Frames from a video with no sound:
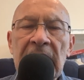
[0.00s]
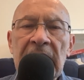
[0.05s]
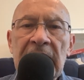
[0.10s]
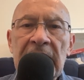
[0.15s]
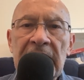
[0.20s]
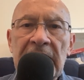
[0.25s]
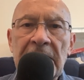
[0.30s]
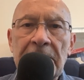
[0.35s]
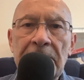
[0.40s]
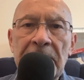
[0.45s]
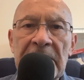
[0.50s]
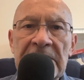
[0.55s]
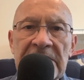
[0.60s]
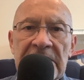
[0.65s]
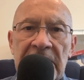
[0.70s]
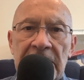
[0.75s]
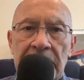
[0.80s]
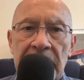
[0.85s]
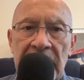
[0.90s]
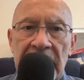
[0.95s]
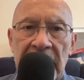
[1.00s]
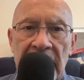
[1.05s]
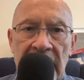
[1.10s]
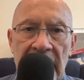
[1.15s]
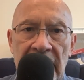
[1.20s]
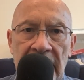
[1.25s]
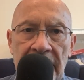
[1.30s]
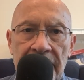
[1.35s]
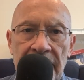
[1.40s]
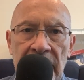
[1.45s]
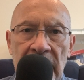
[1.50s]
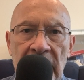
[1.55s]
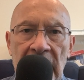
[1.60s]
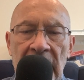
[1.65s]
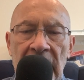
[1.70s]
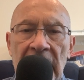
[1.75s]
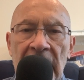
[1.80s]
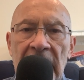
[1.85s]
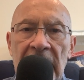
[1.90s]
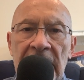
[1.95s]
The missing beginning.
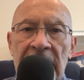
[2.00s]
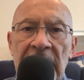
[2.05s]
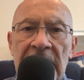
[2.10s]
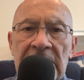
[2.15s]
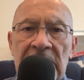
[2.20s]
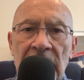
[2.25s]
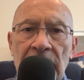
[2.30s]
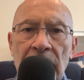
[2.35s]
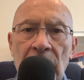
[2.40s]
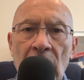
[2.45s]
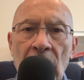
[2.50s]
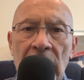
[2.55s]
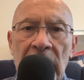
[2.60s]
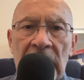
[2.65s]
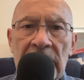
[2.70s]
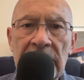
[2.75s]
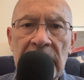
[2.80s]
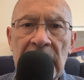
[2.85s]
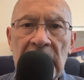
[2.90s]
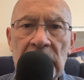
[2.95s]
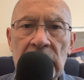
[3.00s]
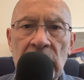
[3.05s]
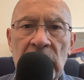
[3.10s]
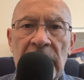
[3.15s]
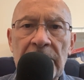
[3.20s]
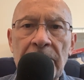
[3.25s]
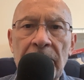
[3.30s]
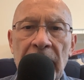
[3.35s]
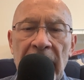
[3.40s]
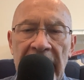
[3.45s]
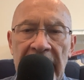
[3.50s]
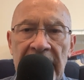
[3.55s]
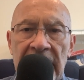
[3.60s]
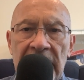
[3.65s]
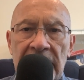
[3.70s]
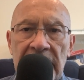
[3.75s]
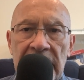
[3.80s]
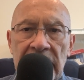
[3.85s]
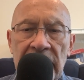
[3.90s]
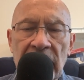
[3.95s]
Things are broken because we break them
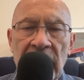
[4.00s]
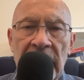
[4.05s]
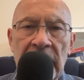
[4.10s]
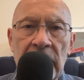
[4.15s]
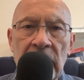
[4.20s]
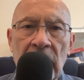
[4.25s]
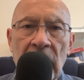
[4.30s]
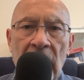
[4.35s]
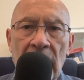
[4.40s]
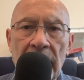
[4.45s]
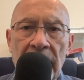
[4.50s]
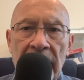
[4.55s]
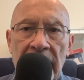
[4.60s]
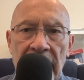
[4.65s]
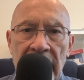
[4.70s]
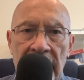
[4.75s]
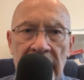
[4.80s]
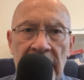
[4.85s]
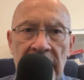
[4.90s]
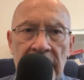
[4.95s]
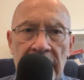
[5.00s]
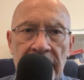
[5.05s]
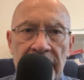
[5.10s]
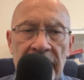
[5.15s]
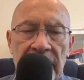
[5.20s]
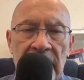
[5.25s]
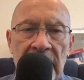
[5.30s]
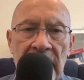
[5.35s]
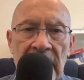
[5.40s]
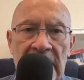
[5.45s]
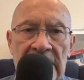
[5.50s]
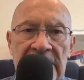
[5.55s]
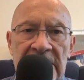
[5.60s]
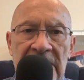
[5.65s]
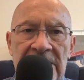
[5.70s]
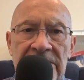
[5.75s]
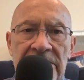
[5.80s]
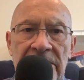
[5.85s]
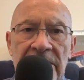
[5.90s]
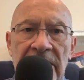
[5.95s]
in trying to comprehend them.
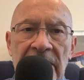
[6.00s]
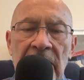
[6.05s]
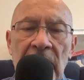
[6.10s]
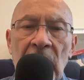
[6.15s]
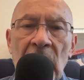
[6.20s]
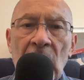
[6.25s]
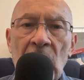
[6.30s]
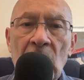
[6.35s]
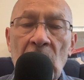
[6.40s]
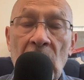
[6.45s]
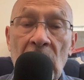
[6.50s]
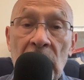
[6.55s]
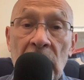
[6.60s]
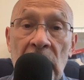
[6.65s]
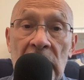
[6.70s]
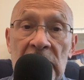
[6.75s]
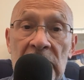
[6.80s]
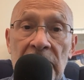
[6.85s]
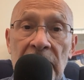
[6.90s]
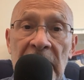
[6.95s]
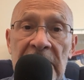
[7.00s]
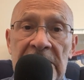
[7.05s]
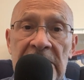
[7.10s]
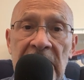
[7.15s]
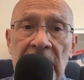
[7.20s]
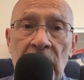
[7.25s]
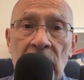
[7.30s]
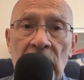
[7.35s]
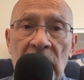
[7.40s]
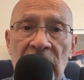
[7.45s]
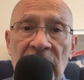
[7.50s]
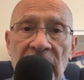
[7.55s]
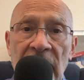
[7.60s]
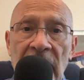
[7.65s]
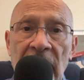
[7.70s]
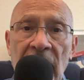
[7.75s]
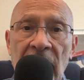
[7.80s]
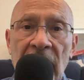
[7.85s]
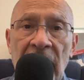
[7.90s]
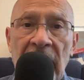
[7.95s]
Essentially, what was missing was
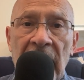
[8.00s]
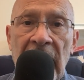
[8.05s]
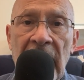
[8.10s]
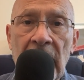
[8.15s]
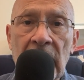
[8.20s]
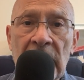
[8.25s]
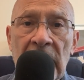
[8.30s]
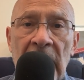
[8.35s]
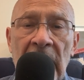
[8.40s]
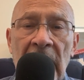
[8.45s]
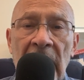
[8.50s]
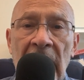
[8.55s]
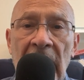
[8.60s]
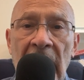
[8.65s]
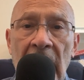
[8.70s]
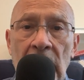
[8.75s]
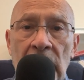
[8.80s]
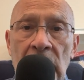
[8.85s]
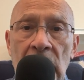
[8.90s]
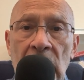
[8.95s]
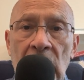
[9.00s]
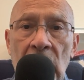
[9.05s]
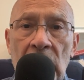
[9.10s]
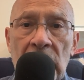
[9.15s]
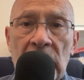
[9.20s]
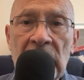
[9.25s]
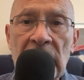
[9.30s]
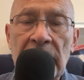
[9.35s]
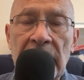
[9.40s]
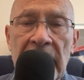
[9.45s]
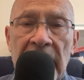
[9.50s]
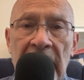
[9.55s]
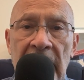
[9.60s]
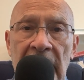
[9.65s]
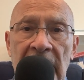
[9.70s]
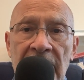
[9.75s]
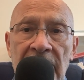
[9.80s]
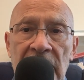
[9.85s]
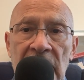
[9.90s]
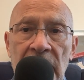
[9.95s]
figuring out how to go to the
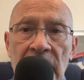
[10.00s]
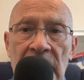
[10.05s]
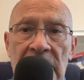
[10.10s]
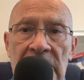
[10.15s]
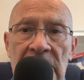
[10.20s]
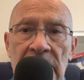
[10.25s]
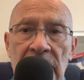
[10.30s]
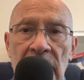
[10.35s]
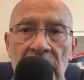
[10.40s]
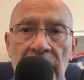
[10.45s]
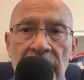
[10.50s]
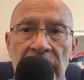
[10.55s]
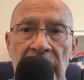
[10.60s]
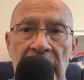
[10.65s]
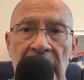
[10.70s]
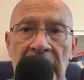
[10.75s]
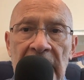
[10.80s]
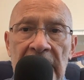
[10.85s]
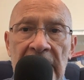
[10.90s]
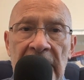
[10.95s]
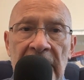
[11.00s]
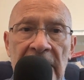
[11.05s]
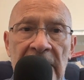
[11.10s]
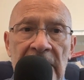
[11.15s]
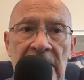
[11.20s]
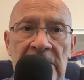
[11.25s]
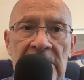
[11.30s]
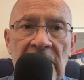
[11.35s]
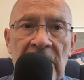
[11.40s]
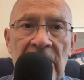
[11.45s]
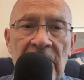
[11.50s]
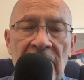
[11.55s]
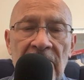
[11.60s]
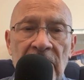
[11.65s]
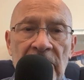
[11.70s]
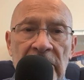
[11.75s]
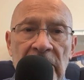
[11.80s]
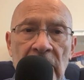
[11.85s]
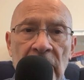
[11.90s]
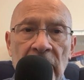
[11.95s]
beginning for the principle. That is, for
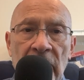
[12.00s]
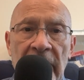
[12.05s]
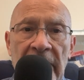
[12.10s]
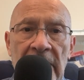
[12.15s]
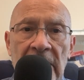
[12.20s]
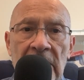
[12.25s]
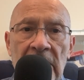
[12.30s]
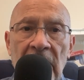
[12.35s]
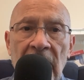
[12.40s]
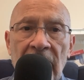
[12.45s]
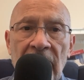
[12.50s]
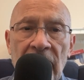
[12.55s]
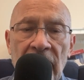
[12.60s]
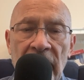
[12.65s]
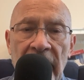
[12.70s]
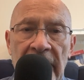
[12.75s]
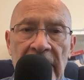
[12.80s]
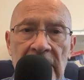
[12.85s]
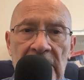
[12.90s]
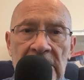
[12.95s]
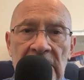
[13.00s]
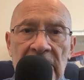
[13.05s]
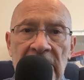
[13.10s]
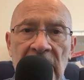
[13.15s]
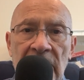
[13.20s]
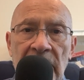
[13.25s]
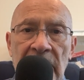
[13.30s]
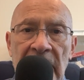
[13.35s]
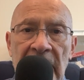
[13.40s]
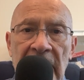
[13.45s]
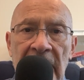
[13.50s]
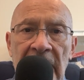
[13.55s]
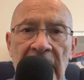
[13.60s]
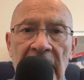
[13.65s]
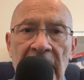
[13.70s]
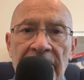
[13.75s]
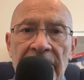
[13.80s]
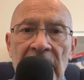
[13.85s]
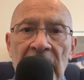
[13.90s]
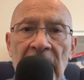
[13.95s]
the cradle of cradles of the beginning
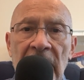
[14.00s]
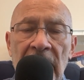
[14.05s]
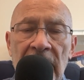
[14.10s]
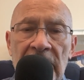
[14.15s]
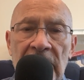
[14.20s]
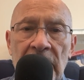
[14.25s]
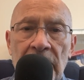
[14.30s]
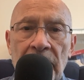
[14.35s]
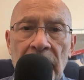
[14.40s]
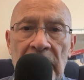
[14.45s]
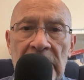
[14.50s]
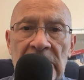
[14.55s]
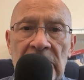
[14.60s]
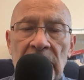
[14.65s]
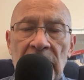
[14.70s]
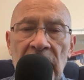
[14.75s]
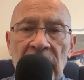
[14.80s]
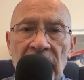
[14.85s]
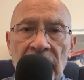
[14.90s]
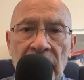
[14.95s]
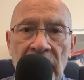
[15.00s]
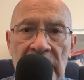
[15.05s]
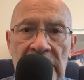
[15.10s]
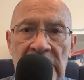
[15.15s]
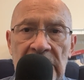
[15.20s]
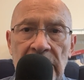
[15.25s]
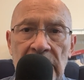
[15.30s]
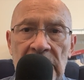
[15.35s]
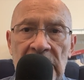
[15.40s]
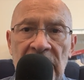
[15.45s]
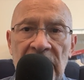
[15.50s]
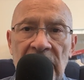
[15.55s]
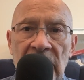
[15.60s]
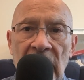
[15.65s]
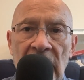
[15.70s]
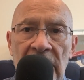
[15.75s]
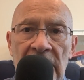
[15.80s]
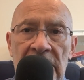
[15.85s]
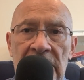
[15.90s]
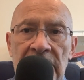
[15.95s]
of the principle of principles of
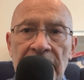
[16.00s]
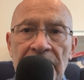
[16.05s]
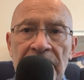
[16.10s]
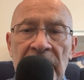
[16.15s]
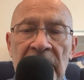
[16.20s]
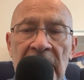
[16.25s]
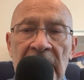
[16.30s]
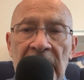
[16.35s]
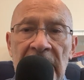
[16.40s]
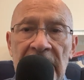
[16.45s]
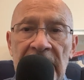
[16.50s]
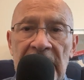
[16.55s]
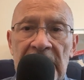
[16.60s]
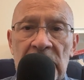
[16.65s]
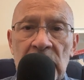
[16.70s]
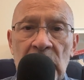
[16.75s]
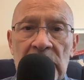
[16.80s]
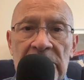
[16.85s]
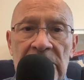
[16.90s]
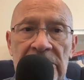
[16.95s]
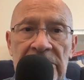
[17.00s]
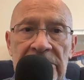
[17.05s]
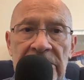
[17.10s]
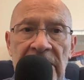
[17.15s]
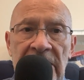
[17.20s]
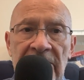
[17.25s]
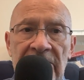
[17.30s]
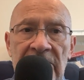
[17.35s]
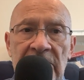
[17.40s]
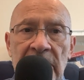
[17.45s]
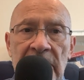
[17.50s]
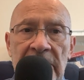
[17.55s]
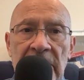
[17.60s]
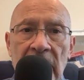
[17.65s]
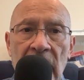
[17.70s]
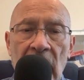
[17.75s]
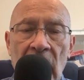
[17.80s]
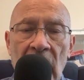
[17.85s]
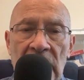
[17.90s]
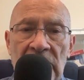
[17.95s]
knowledge. This was achieved by the
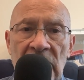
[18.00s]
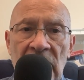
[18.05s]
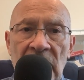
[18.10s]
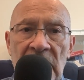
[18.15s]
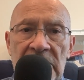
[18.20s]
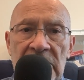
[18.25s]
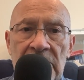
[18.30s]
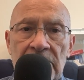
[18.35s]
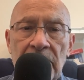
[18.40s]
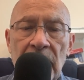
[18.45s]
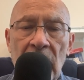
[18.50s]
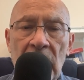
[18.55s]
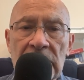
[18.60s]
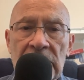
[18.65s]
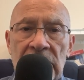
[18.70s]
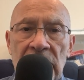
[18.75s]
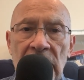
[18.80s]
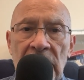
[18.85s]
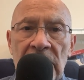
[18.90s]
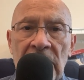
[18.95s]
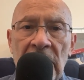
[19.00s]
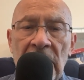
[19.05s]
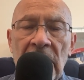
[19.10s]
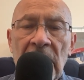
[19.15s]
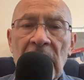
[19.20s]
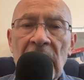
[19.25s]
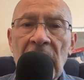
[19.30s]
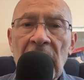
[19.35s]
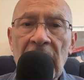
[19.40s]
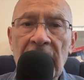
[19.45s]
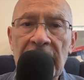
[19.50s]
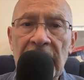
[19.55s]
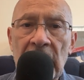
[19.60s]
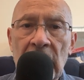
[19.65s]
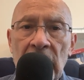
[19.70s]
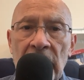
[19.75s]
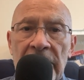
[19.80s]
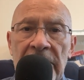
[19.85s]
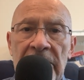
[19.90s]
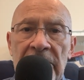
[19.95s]
cosmovision postulate of the
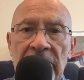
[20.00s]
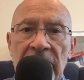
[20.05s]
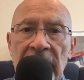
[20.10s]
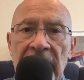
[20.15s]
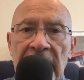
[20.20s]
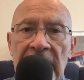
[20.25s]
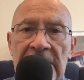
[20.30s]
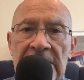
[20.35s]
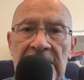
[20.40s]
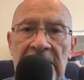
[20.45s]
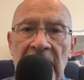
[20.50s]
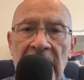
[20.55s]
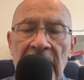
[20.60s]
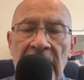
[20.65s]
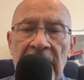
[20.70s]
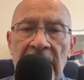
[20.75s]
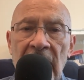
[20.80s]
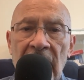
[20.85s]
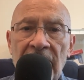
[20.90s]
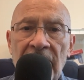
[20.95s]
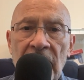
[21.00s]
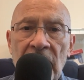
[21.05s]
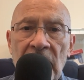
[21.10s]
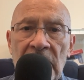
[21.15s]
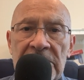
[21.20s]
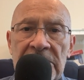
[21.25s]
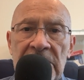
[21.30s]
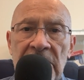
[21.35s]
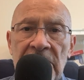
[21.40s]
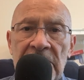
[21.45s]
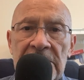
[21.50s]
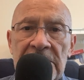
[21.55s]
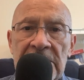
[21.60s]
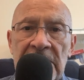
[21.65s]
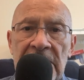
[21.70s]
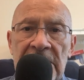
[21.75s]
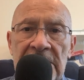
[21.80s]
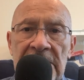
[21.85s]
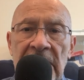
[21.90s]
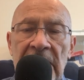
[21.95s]
unitriad sign of originary
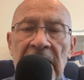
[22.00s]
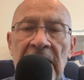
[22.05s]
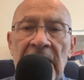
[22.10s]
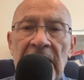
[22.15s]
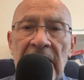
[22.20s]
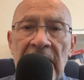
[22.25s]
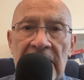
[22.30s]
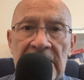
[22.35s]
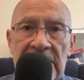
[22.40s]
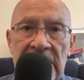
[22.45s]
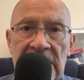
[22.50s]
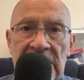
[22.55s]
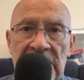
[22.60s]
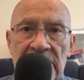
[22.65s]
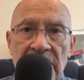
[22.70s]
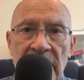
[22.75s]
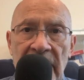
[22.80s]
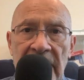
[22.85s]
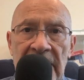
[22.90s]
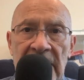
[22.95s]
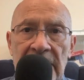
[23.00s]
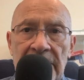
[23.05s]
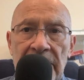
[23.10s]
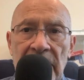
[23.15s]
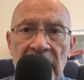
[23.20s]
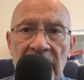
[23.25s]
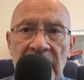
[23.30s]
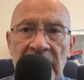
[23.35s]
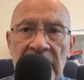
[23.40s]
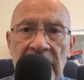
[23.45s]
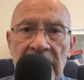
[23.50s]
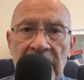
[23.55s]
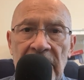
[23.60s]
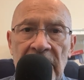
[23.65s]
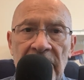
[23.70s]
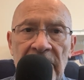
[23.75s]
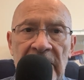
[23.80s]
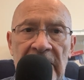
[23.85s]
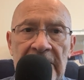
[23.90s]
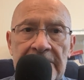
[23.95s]
sense as explained above in the
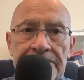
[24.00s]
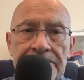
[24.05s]
theory.